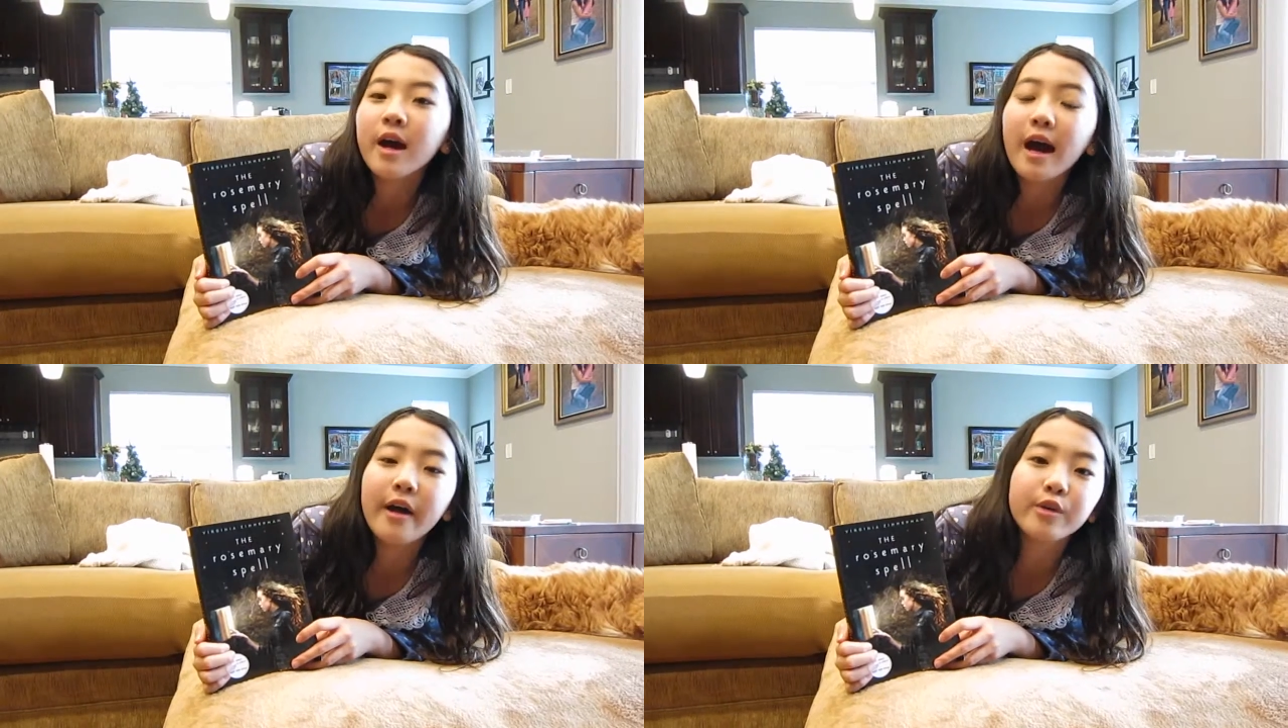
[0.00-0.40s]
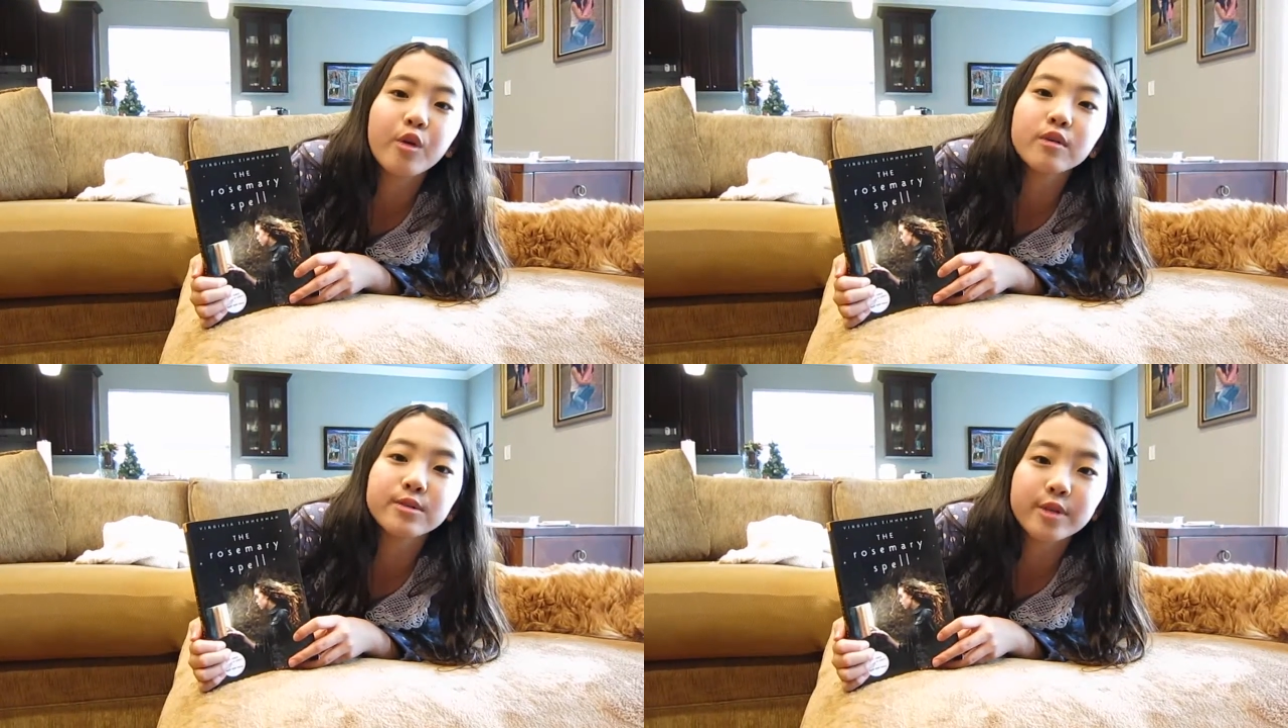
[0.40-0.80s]
and
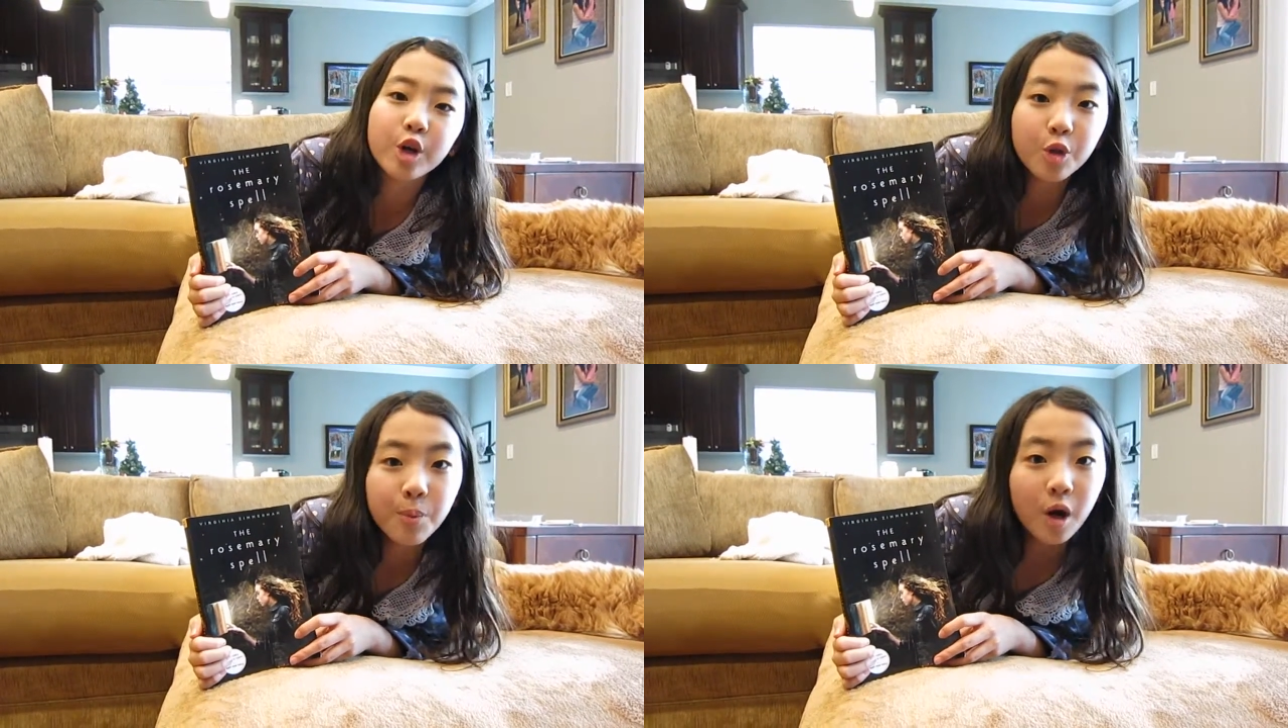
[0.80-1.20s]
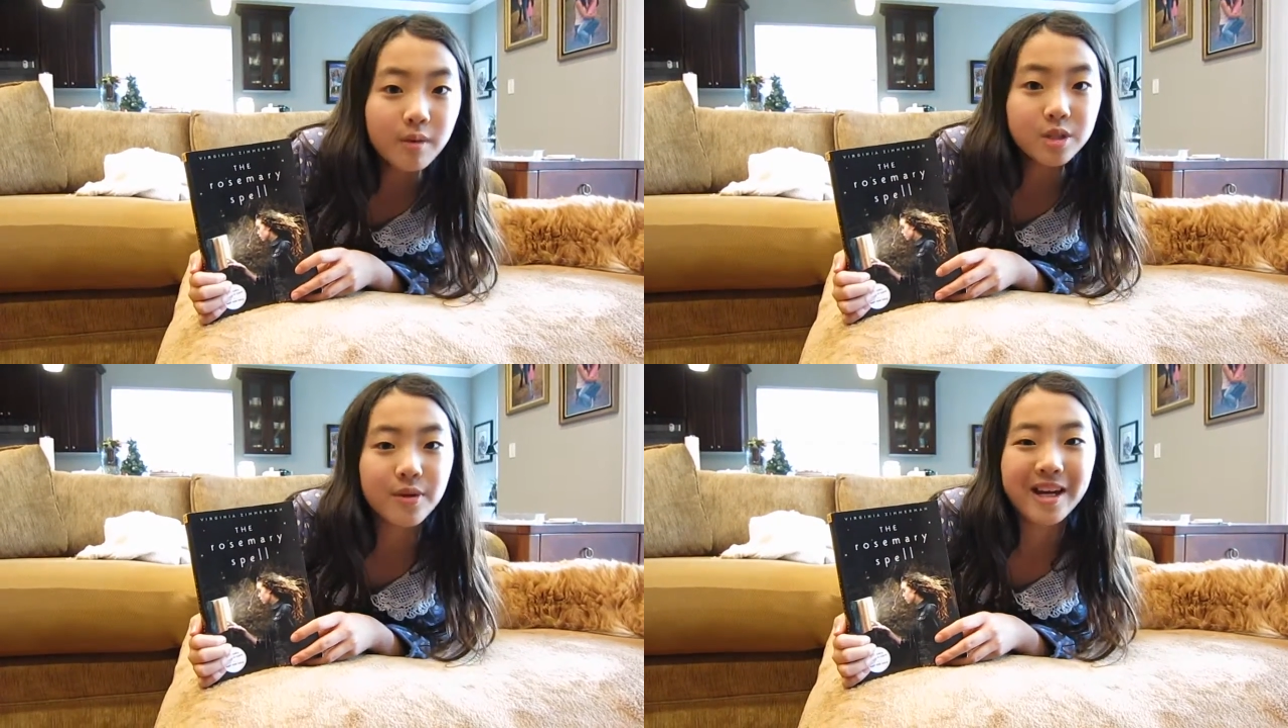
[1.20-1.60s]
also an old
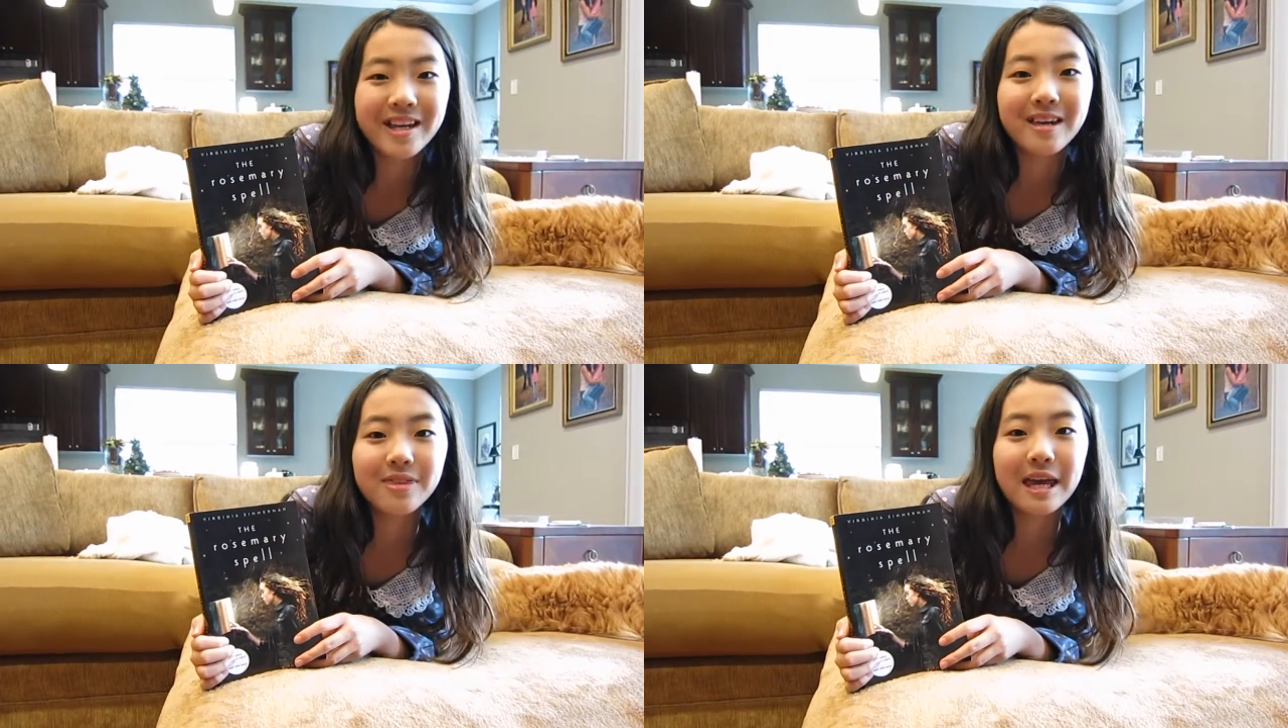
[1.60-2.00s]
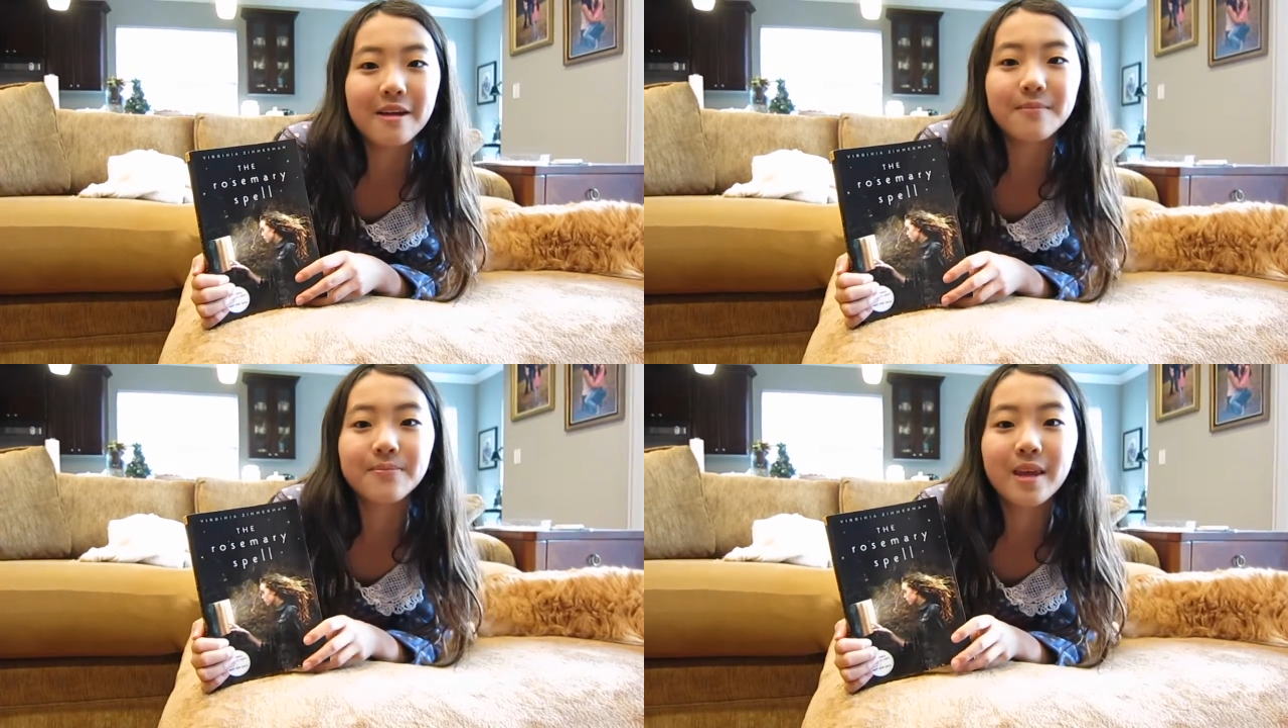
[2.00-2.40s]
poet's writing in there.